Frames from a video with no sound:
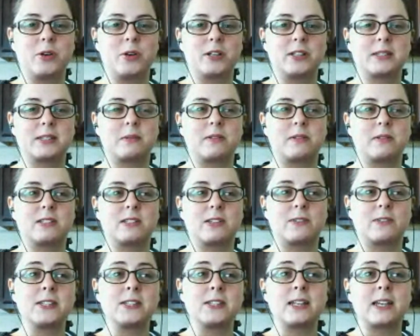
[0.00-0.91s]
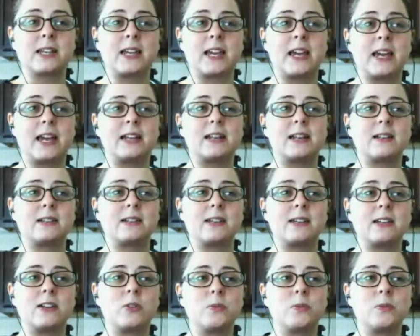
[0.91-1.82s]
sophisticated, and
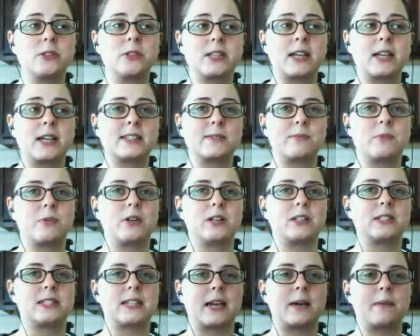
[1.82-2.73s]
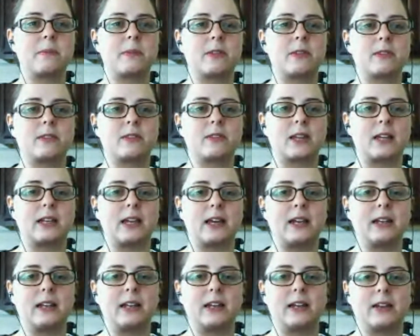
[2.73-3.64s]
he almost has more depth than
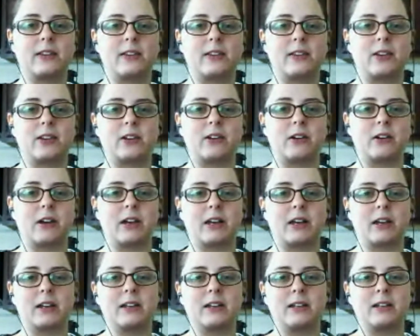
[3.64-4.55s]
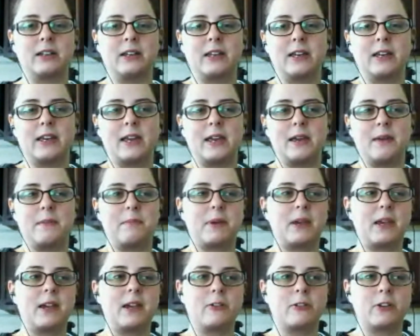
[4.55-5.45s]
any other
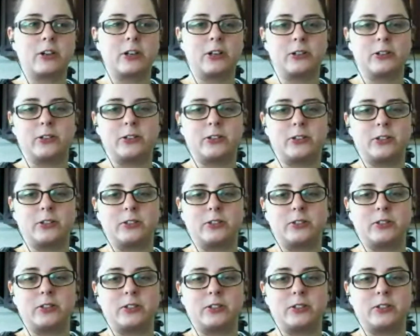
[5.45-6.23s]
imperial